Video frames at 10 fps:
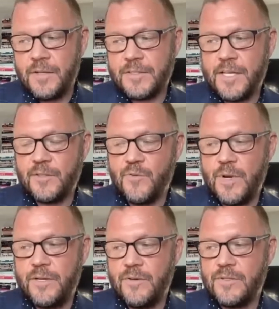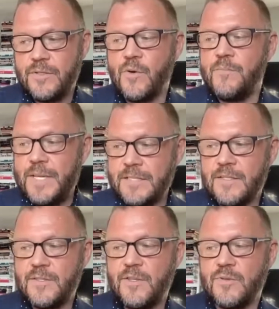content creators or
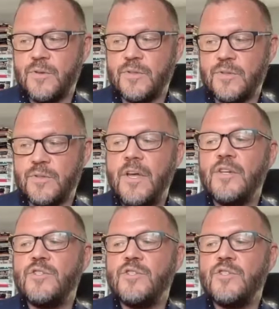business users